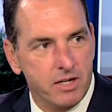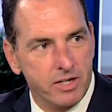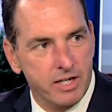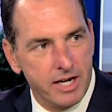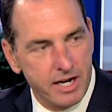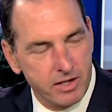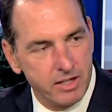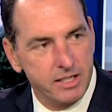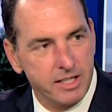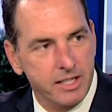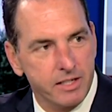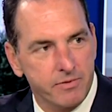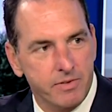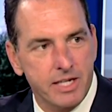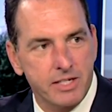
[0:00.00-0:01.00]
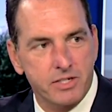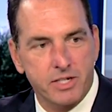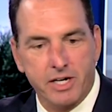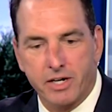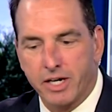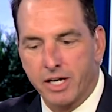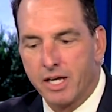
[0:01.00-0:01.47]
are inherently
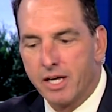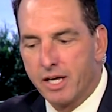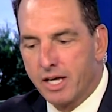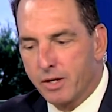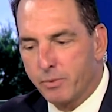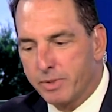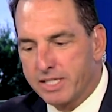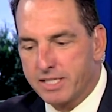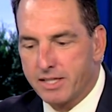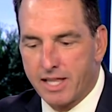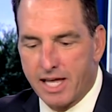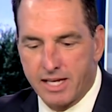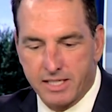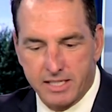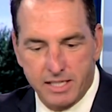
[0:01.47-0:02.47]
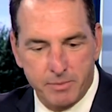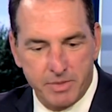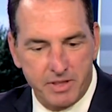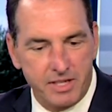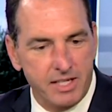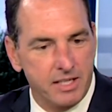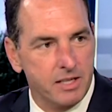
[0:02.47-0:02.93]
inflationary, and we then seem
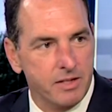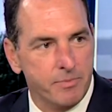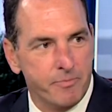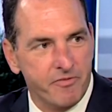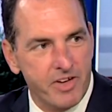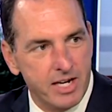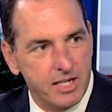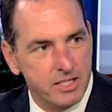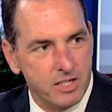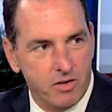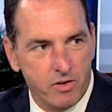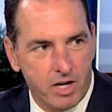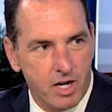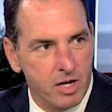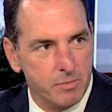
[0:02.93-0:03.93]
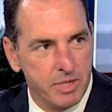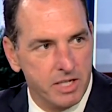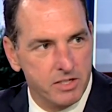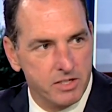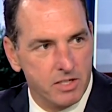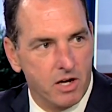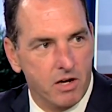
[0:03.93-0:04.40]
to think that the Fed is going to come
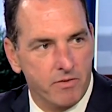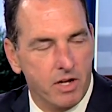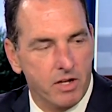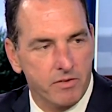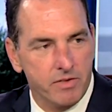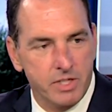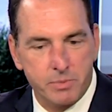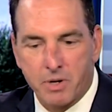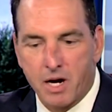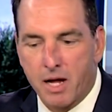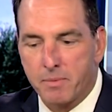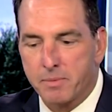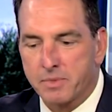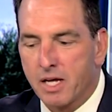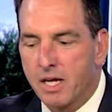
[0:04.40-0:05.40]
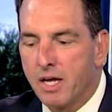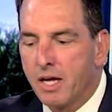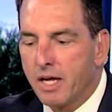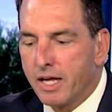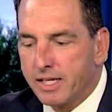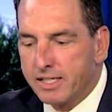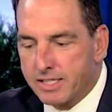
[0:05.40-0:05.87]
in and solve all of these problems.
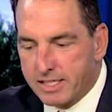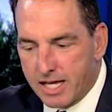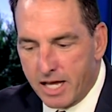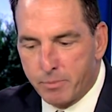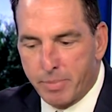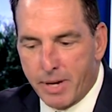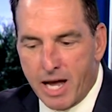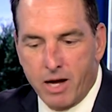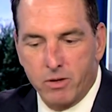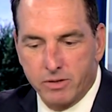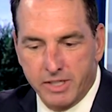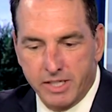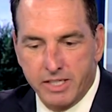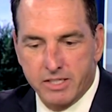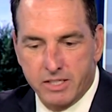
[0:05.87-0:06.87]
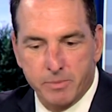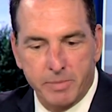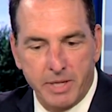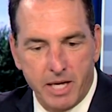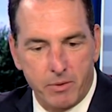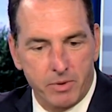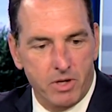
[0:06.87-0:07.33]
Instead, Powell needs to
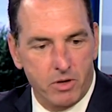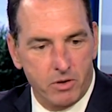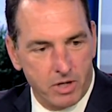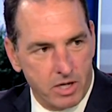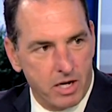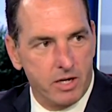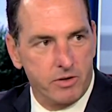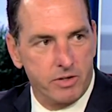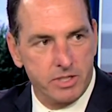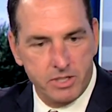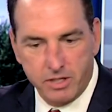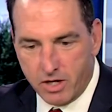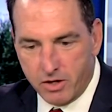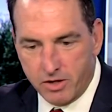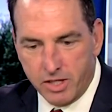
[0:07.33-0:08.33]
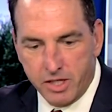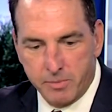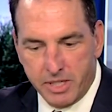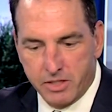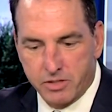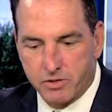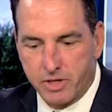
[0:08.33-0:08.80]
be able to go to Congress and go to the
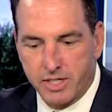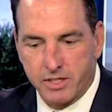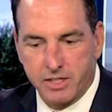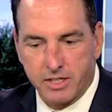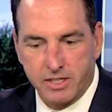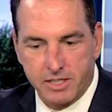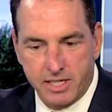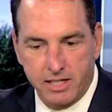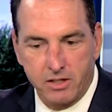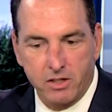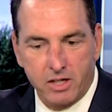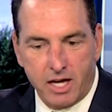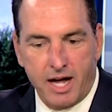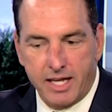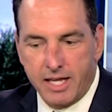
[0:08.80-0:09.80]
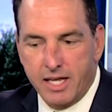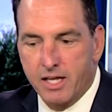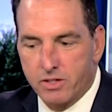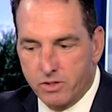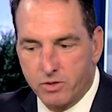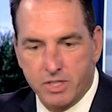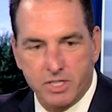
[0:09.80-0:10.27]
administration and say, look, I
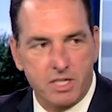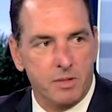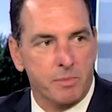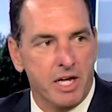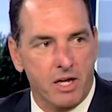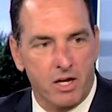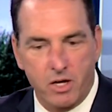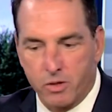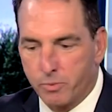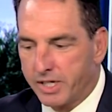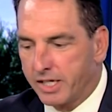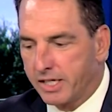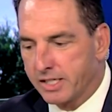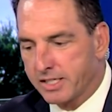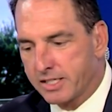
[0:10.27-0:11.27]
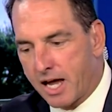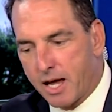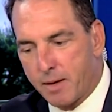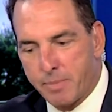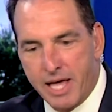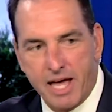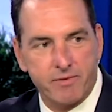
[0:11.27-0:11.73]
can't do this on my own. We need to
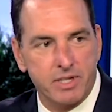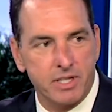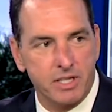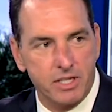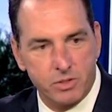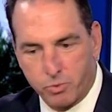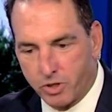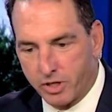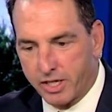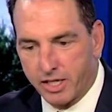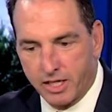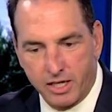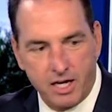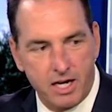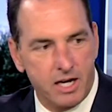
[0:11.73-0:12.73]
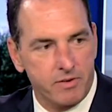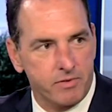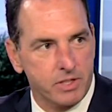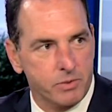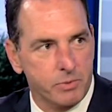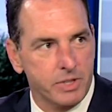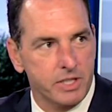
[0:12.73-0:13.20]
stop having these working in
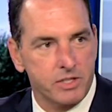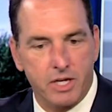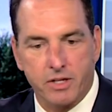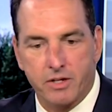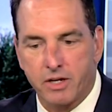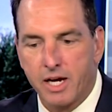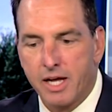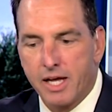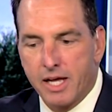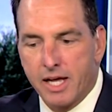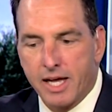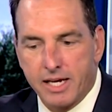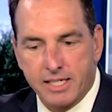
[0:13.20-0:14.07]
conflict with each other, and